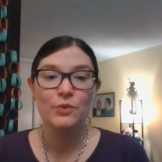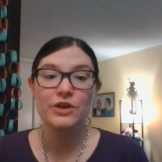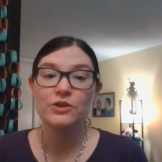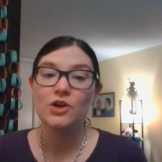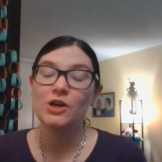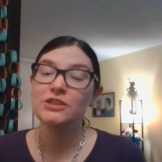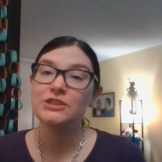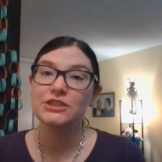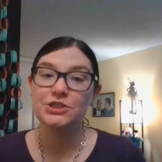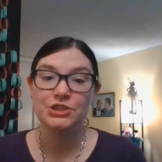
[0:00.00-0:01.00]
We are
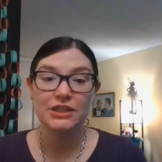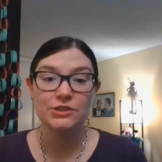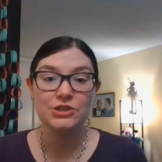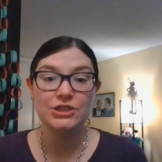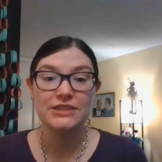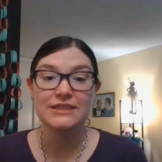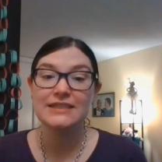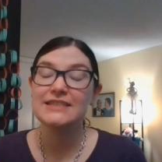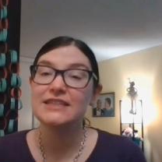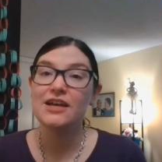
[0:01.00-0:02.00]
called to share
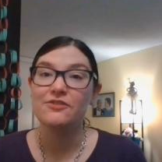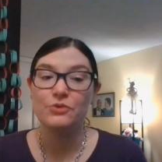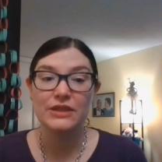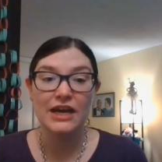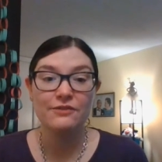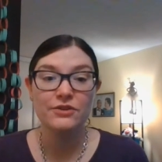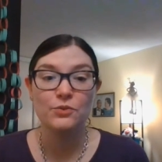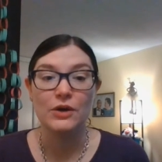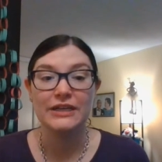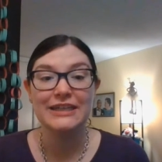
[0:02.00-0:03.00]
Jesus' love with
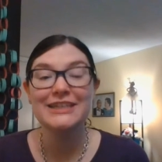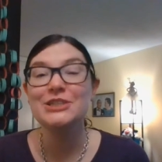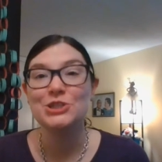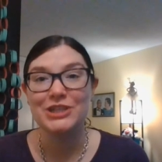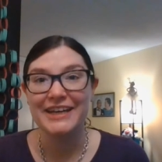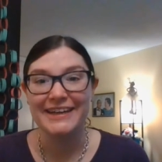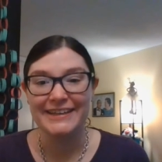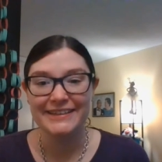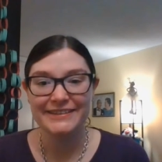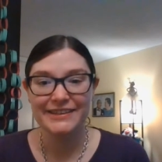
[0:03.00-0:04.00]
everyone each
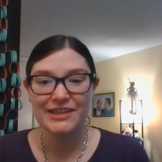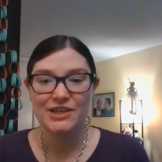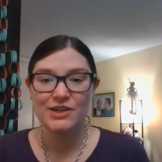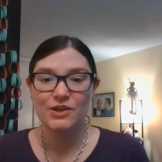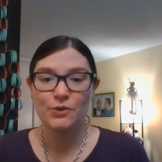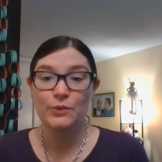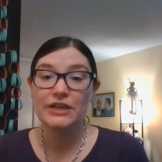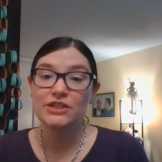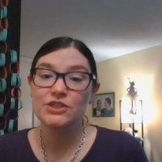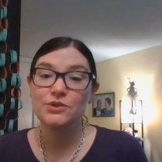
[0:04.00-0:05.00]
day. We
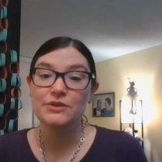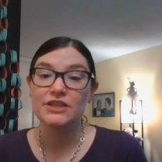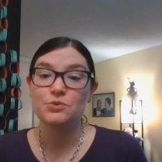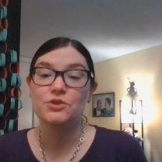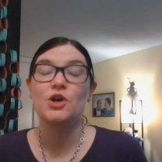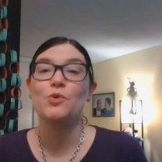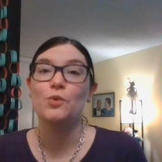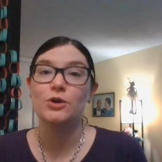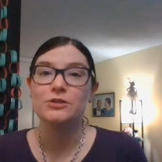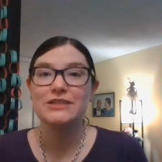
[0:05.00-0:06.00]
can do this with our
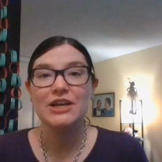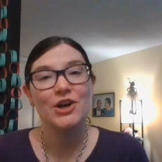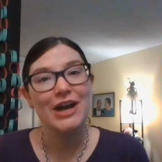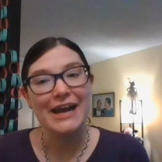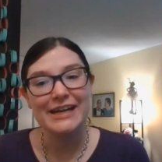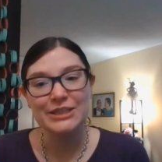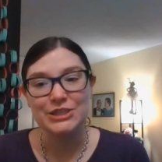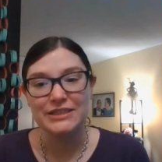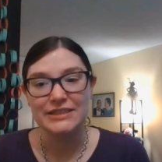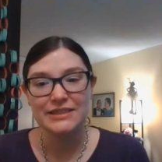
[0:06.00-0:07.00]
words and our
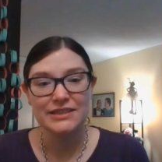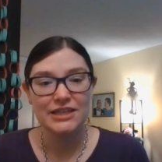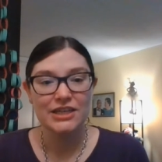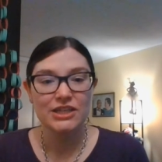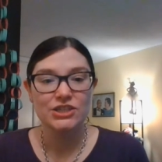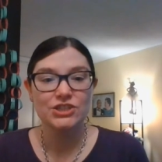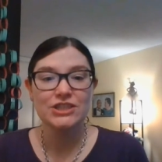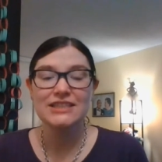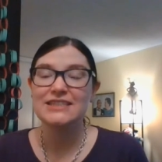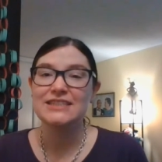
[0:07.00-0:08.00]
actions.
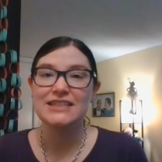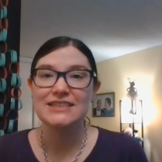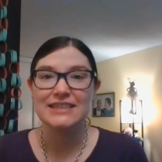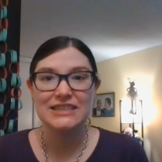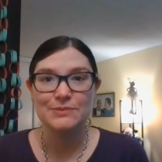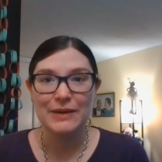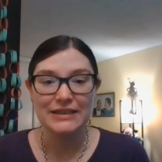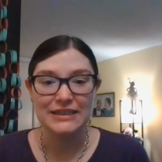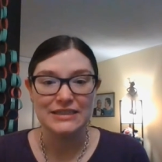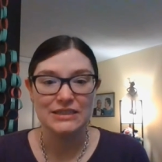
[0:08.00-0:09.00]
Jesus doesn't
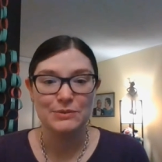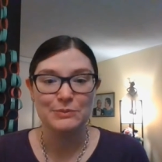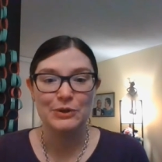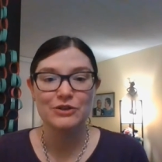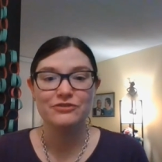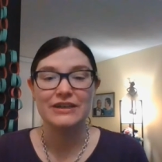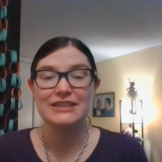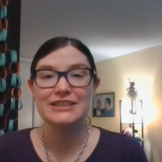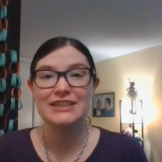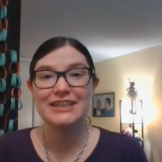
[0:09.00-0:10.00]
expect us to be
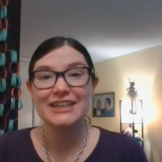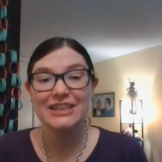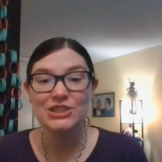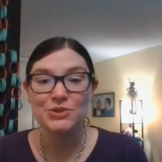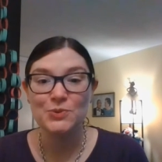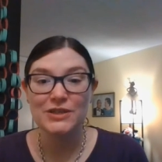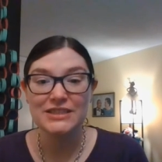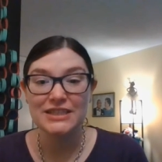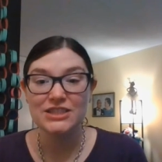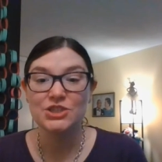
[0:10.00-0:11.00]
perfect. He just
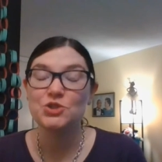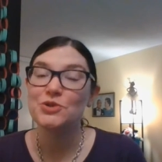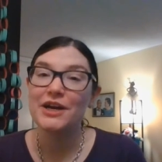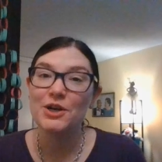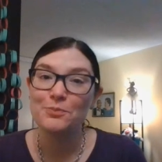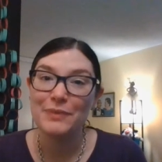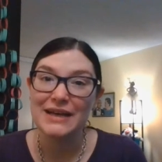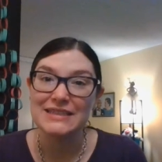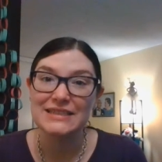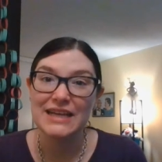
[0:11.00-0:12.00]
wants us to try our
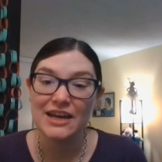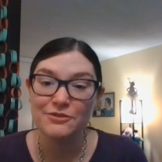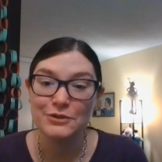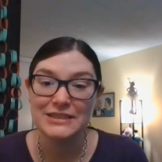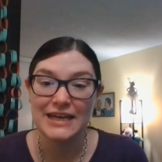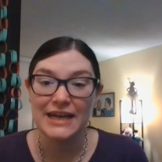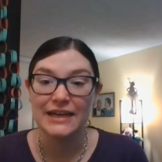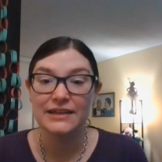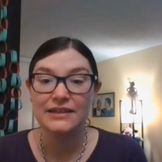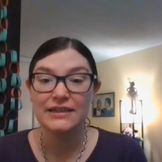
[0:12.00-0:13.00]
best every
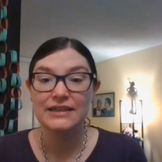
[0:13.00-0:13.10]
day.